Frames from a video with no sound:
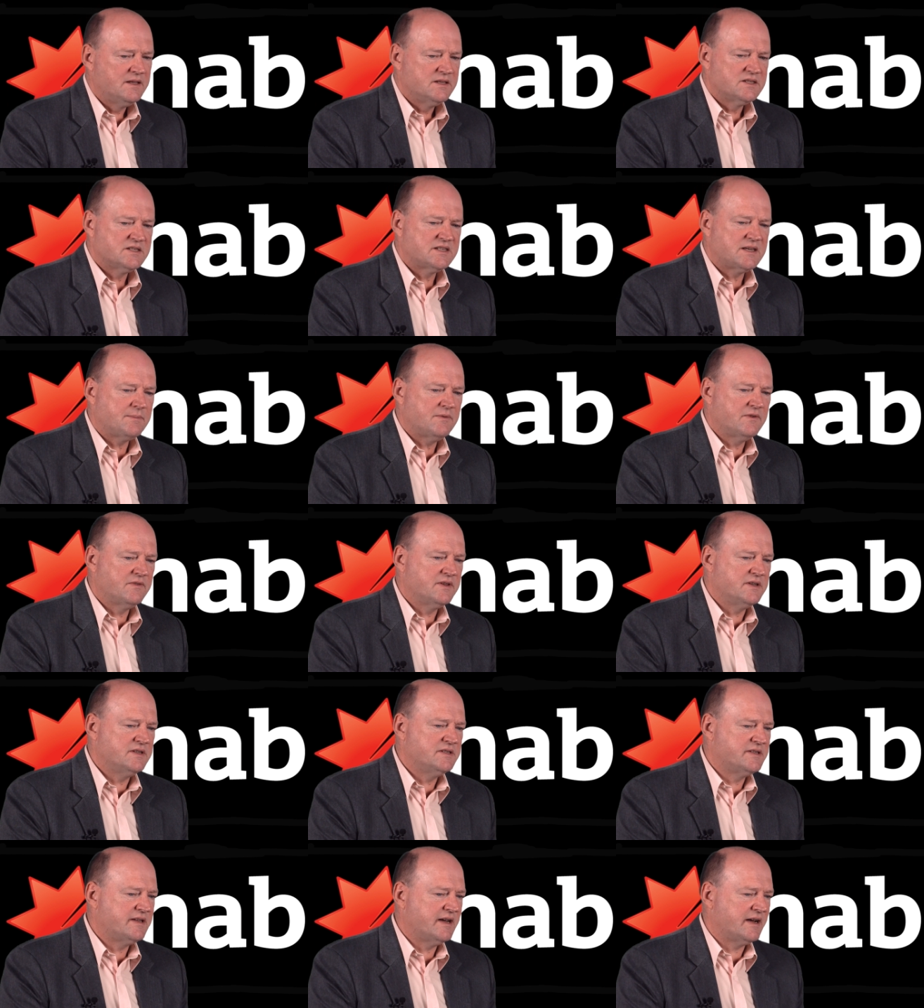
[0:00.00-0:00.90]
Some of
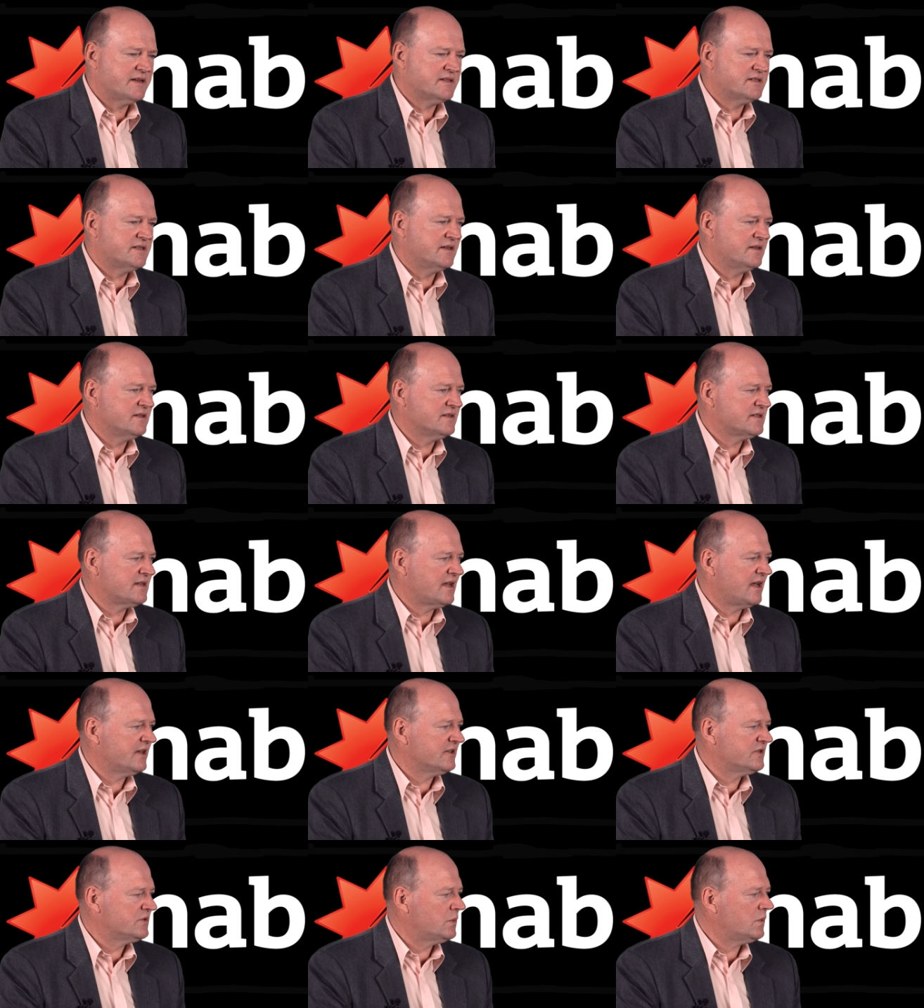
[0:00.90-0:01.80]
these data centres
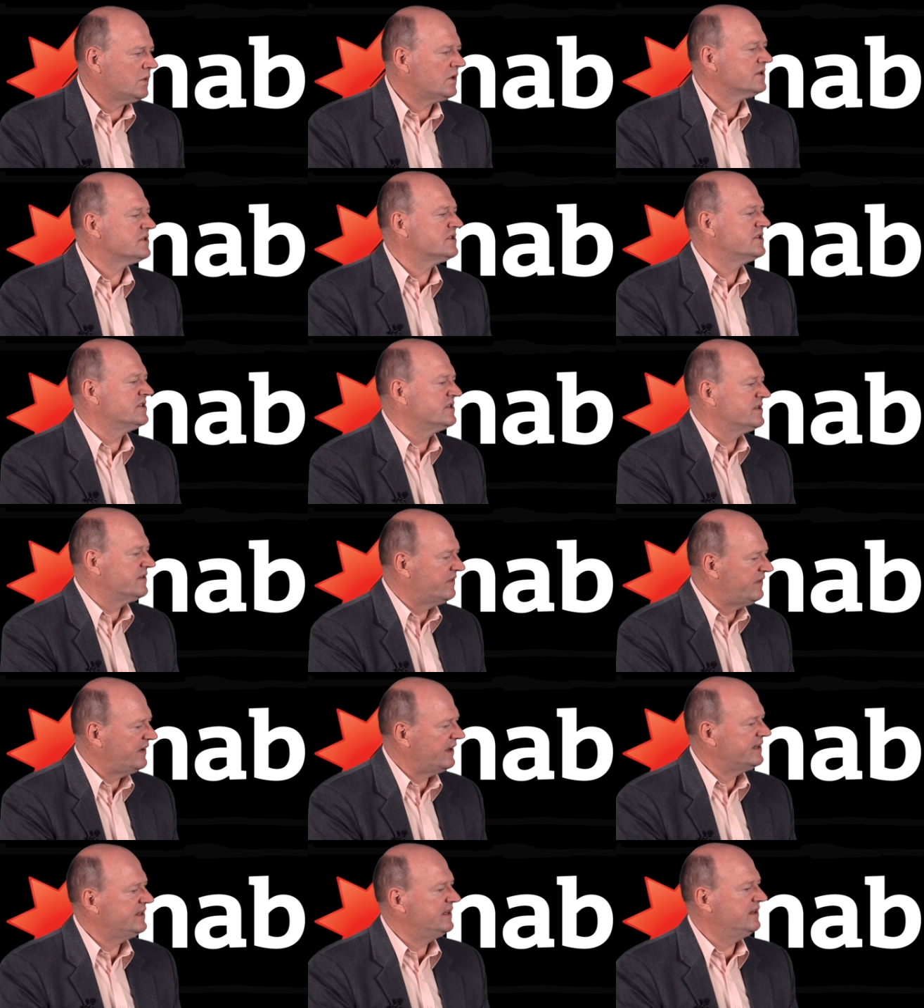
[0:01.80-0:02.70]
are twice as
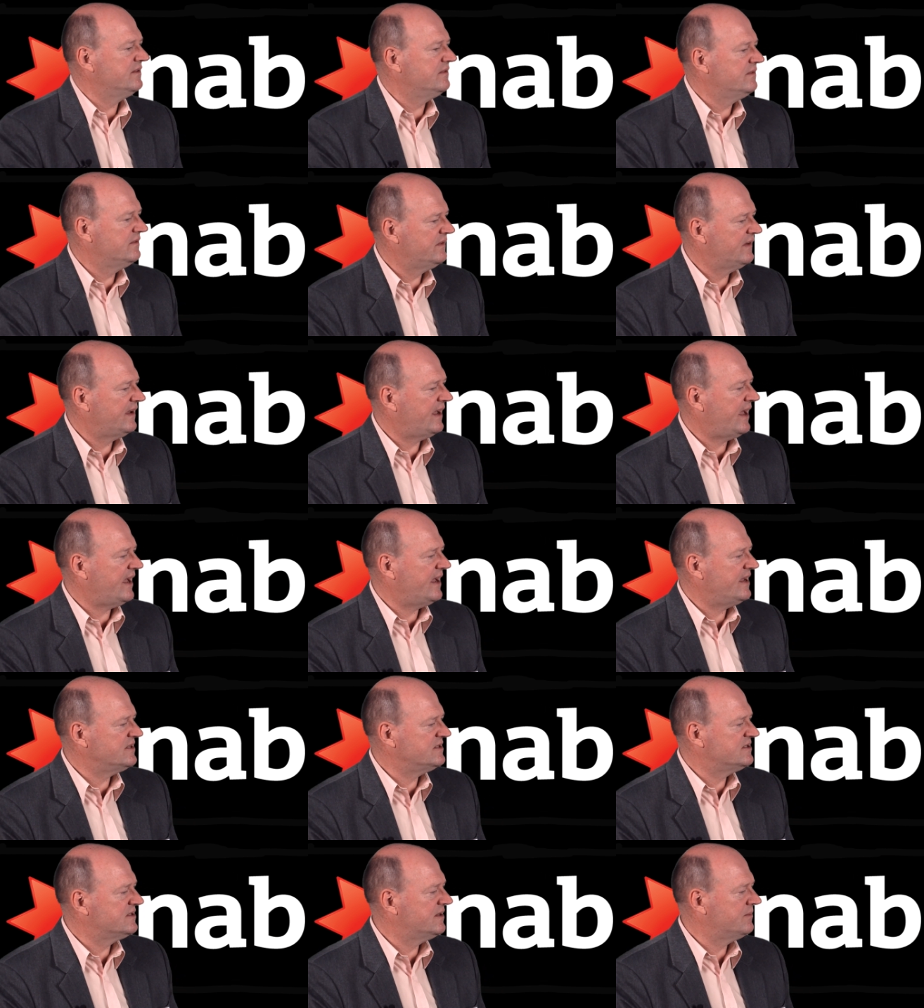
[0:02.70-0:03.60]
effective
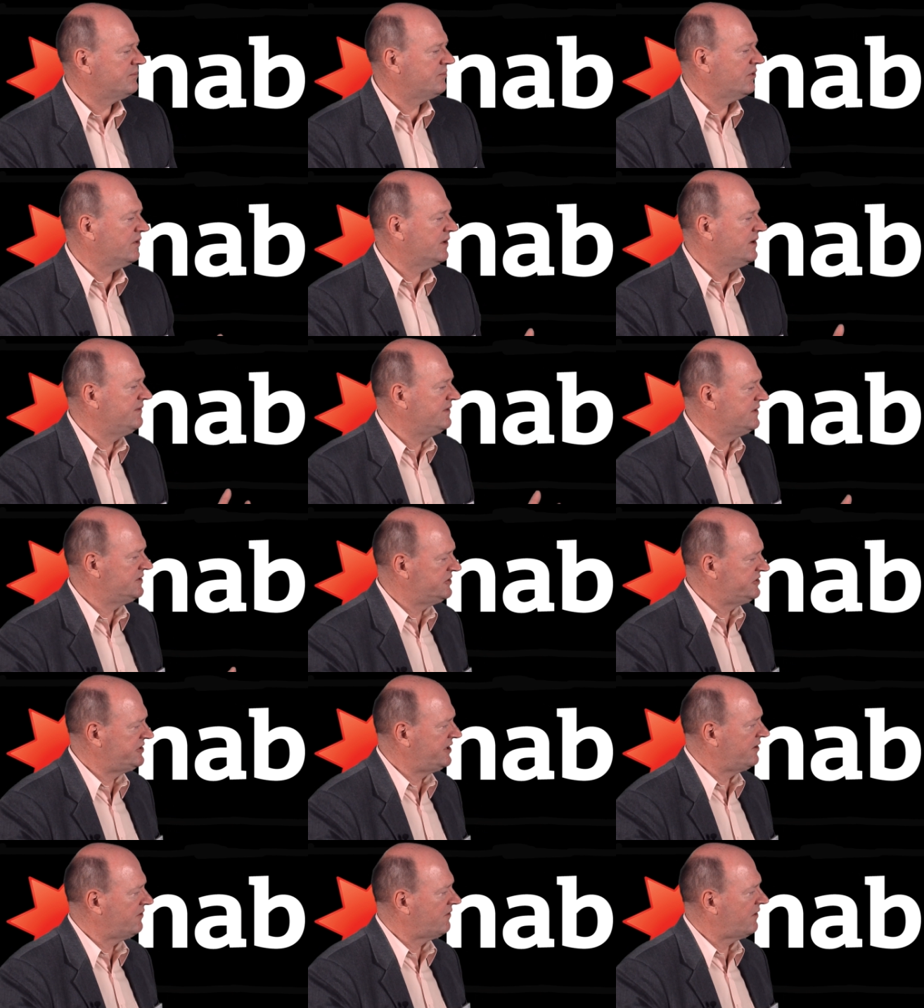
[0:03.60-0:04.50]
as the previous
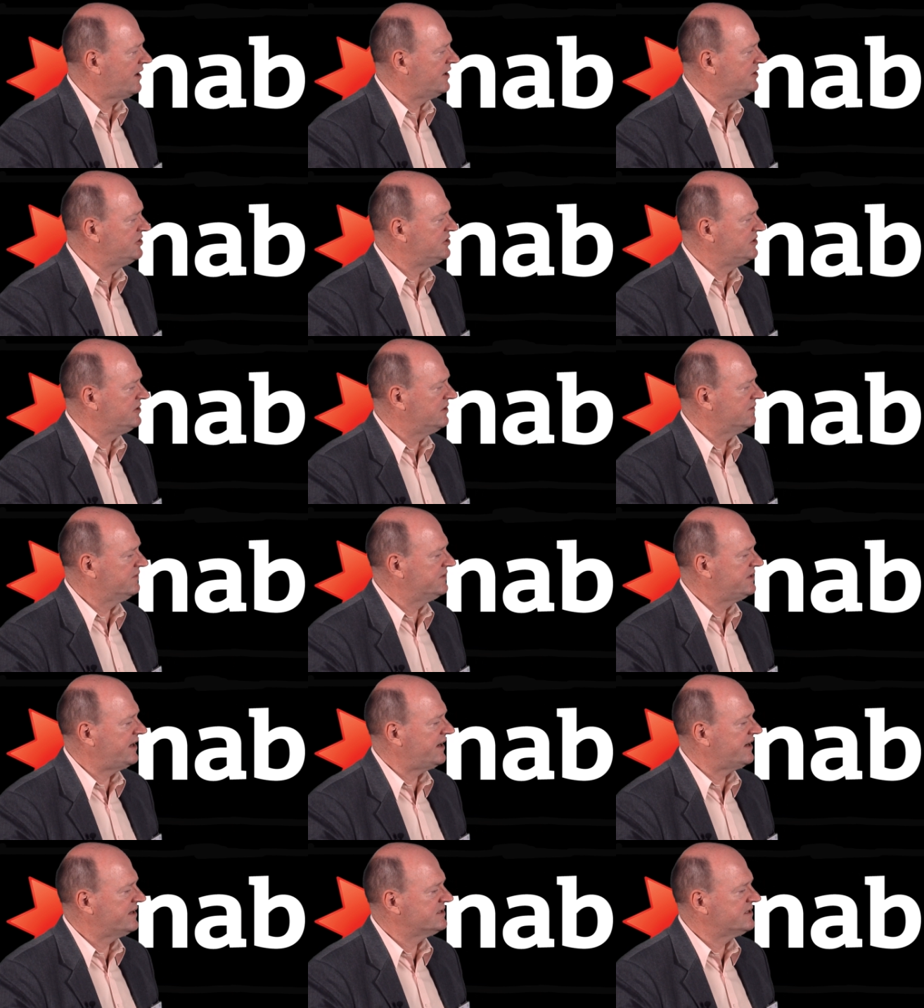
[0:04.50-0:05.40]
generation of
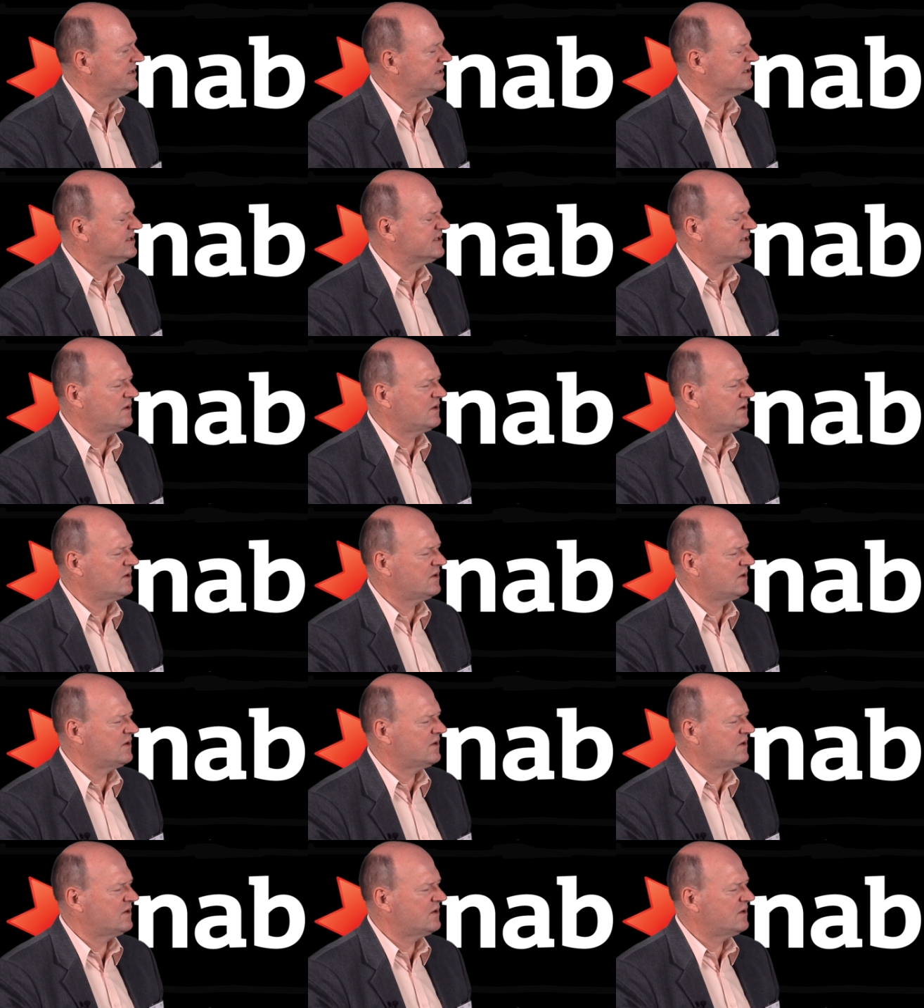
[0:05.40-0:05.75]
data centres.